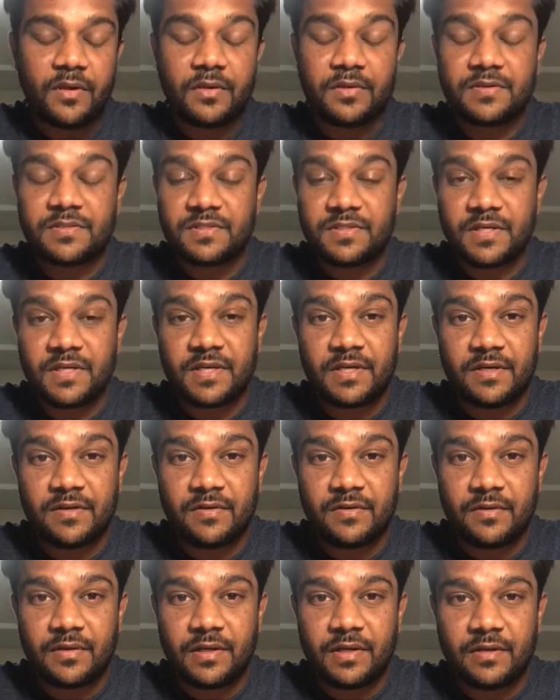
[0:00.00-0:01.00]
Second
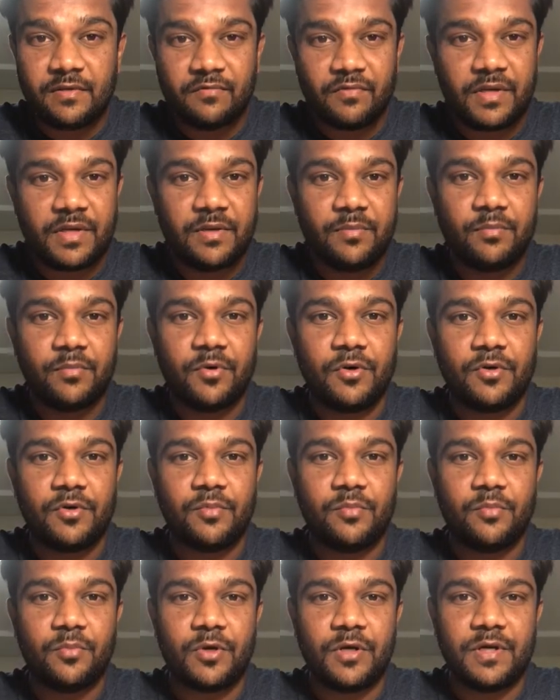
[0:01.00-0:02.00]
and very
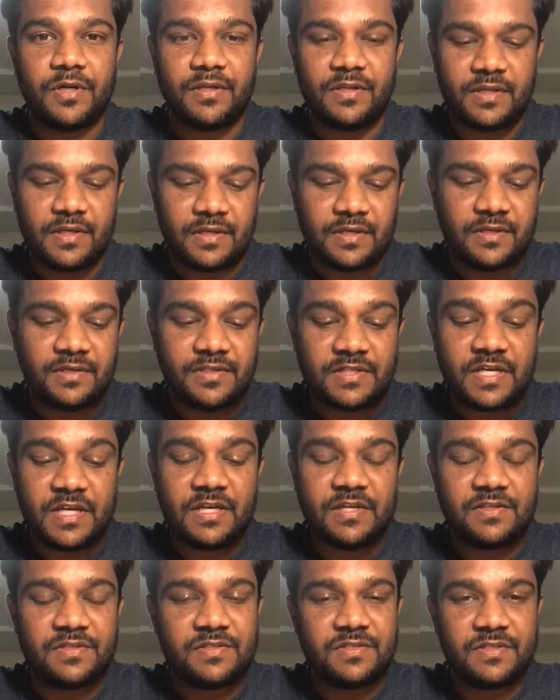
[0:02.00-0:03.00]
important point, that
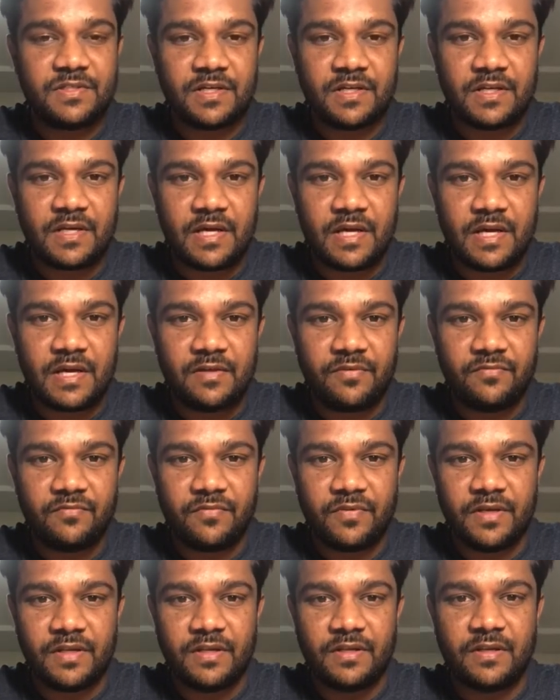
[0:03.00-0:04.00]
challenge that I
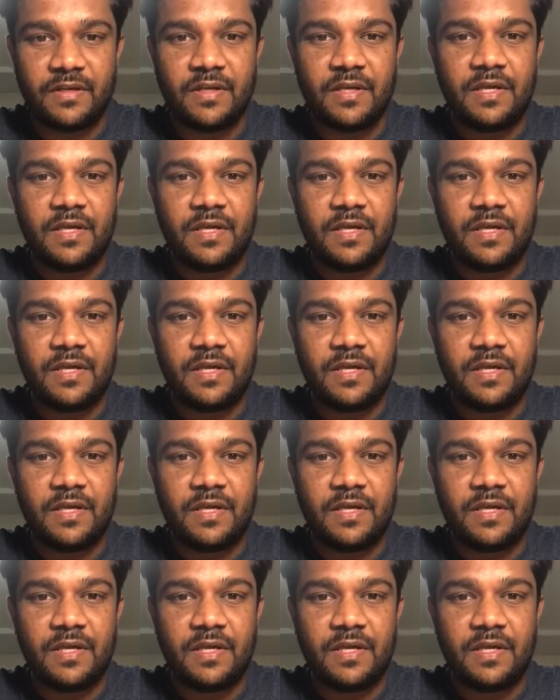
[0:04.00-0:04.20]
feel,